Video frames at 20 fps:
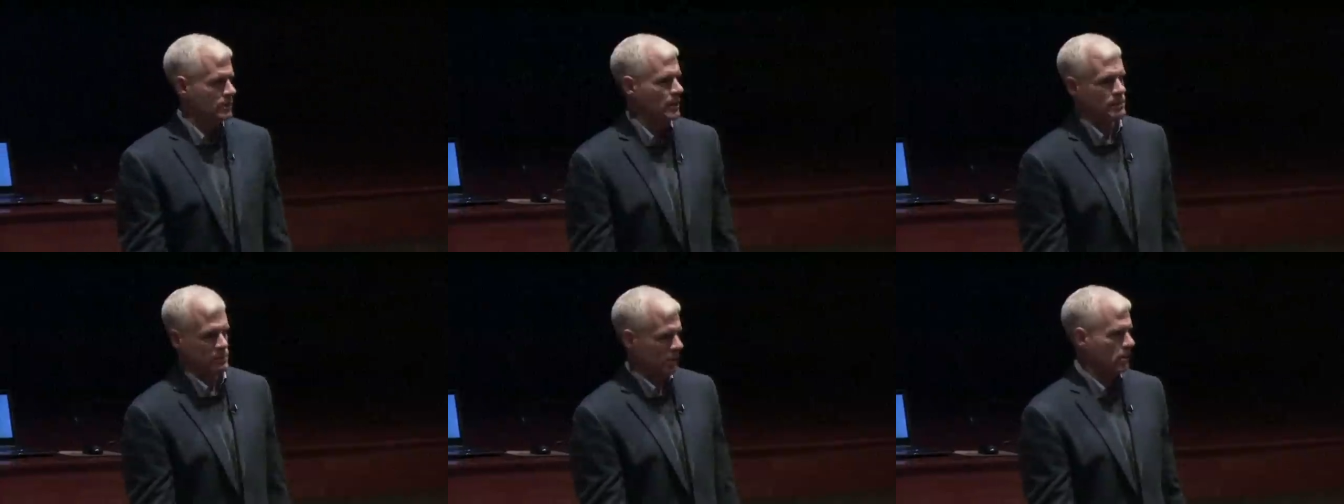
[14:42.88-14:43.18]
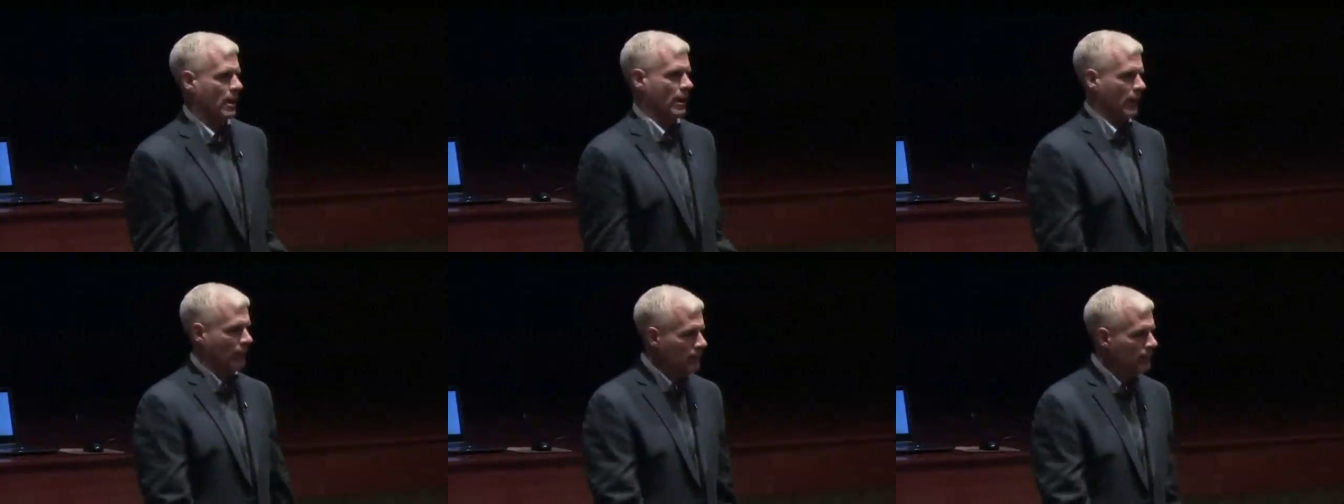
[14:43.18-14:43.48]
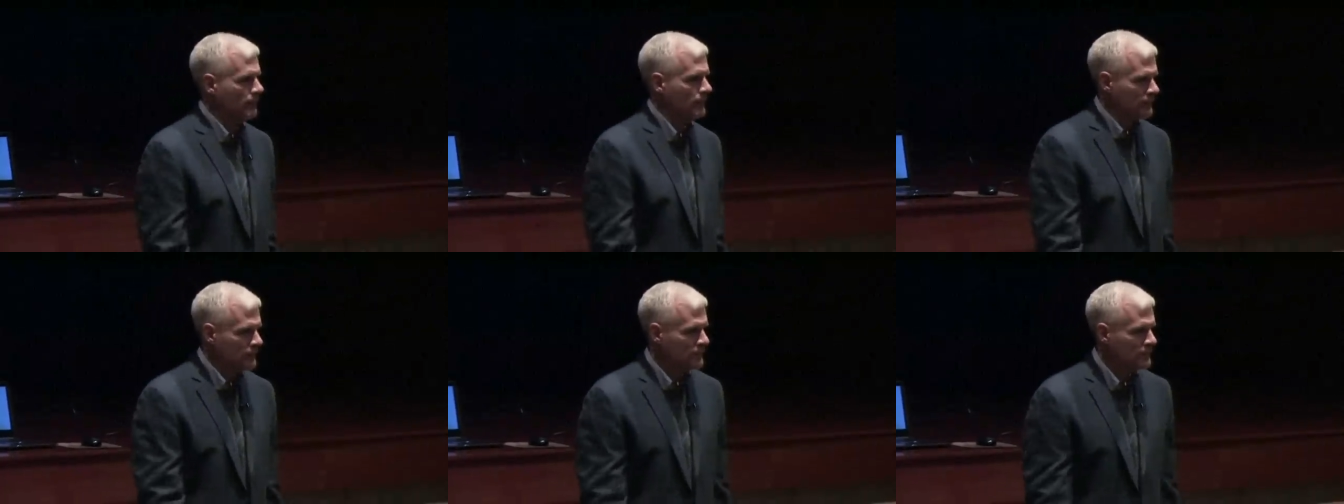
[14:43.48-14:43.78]
That's okay.
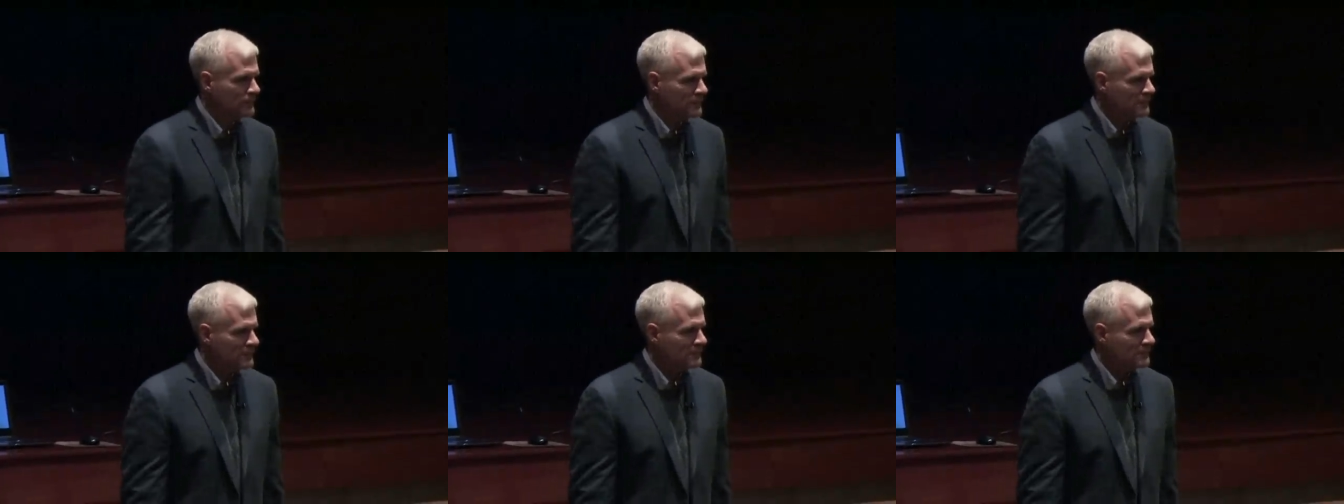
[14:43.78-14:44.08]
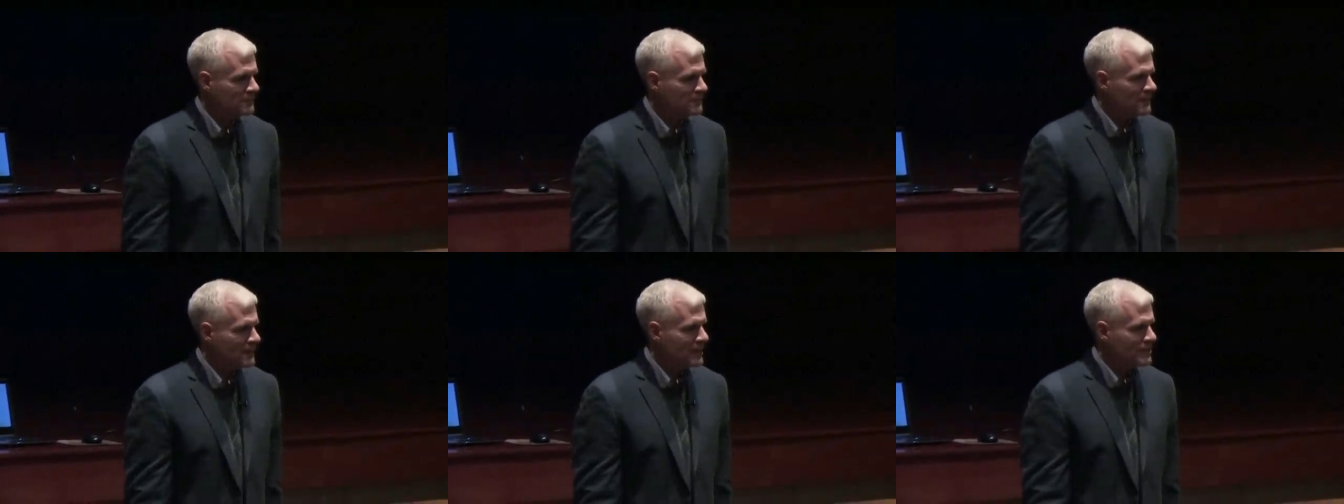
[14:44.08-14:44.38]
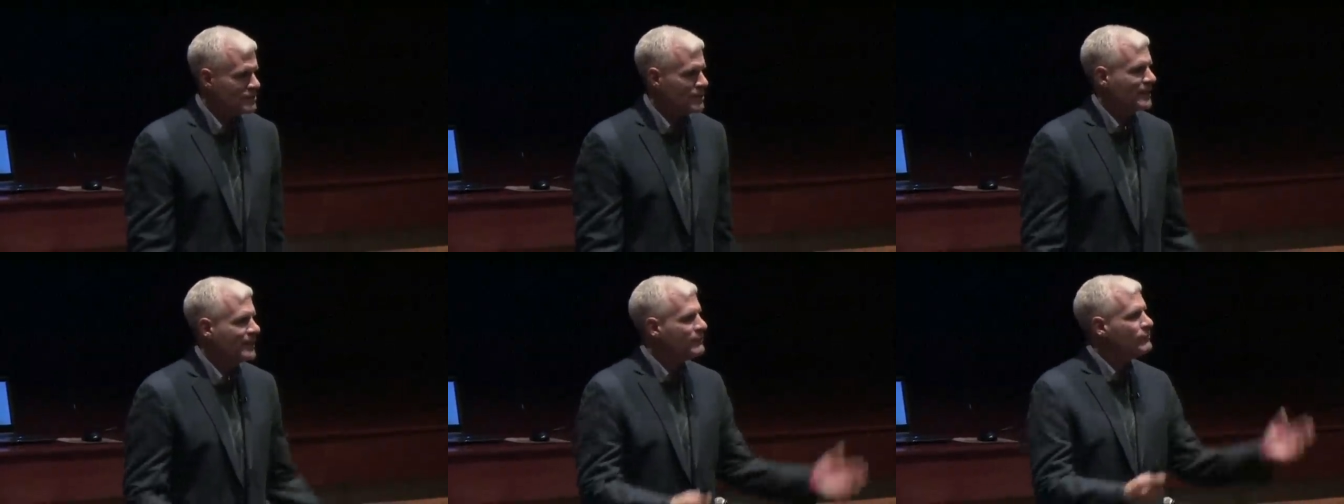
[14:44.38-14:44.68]

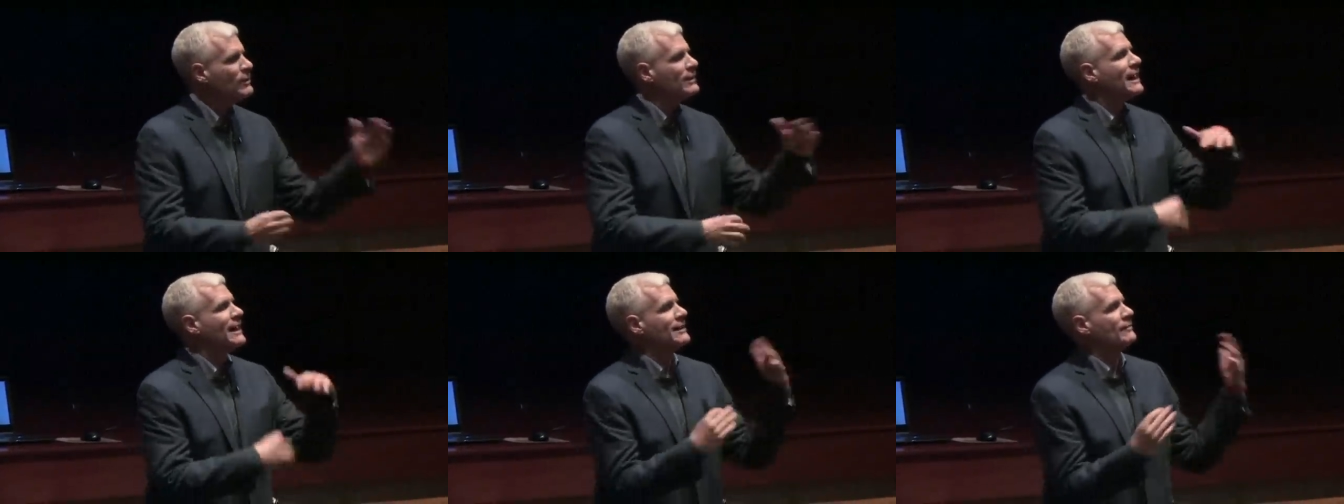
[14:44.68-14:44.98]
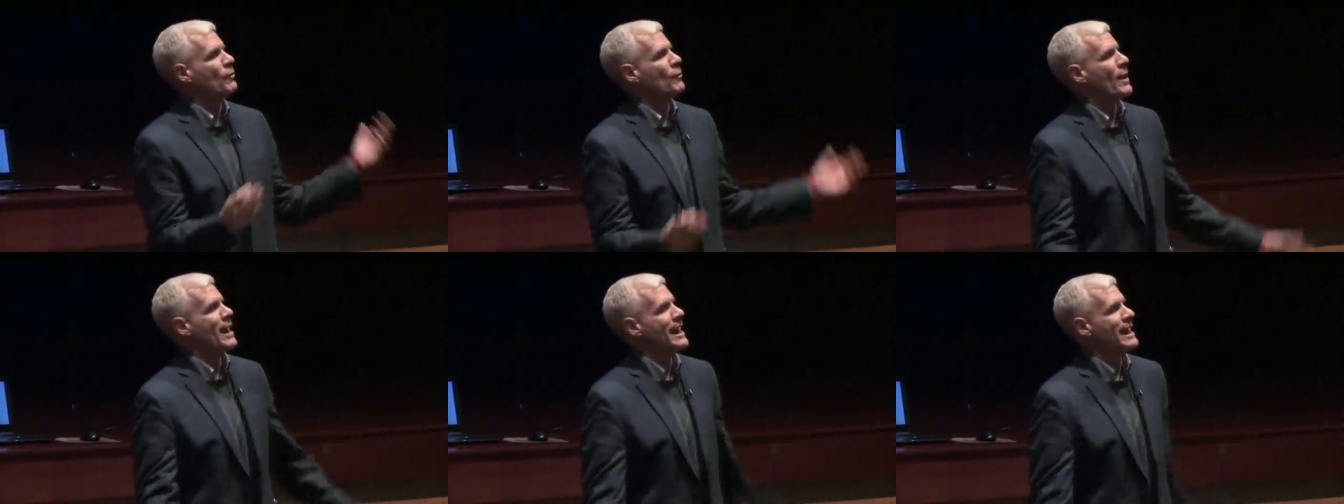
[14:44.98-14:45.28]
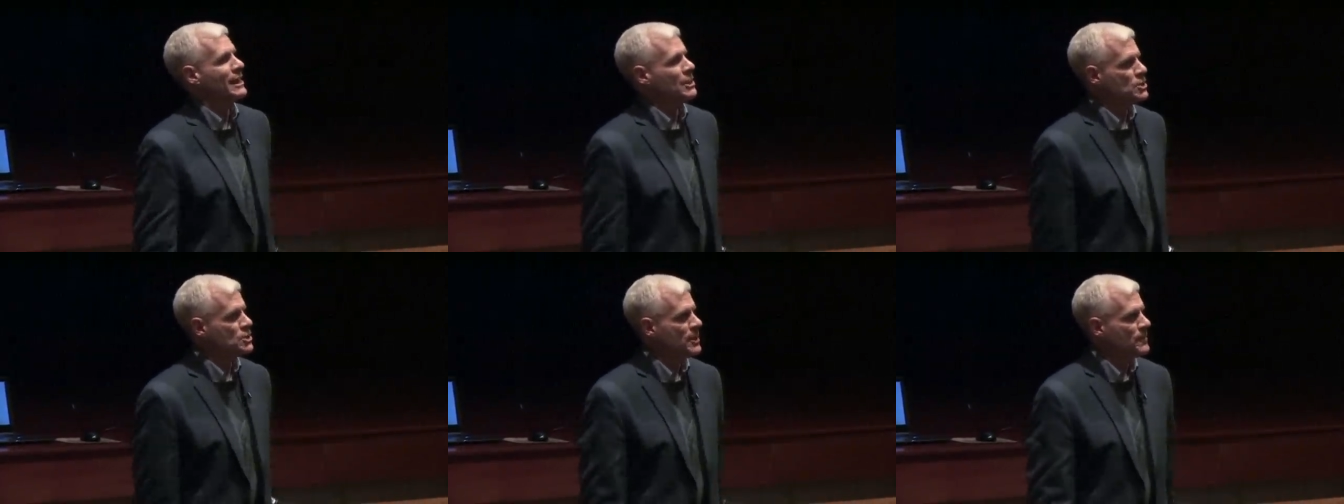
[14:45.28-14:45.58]
So they give you kind of a
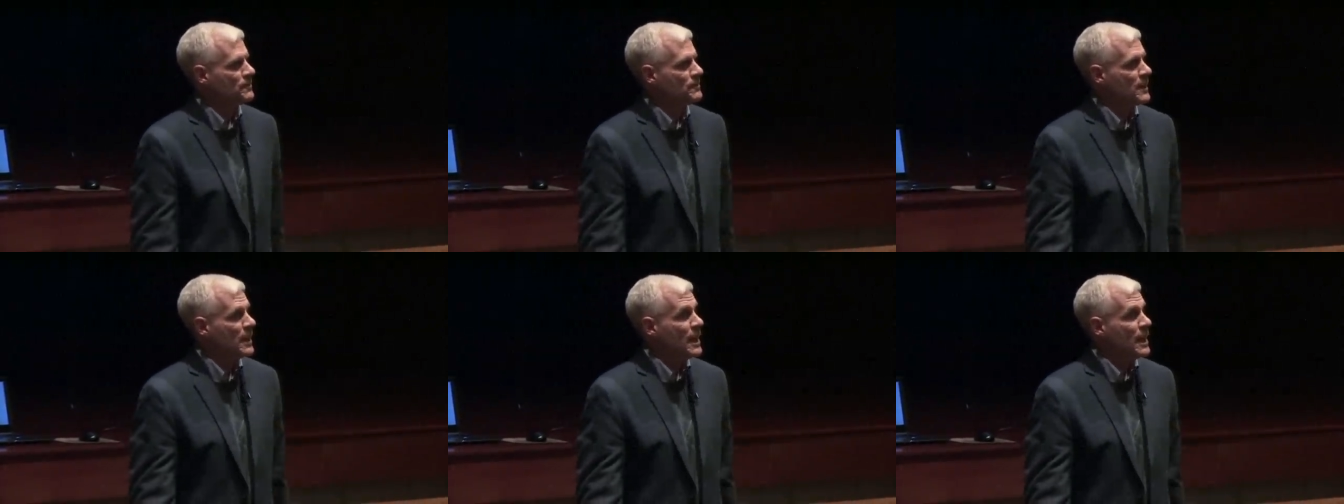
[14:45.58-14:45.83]
range.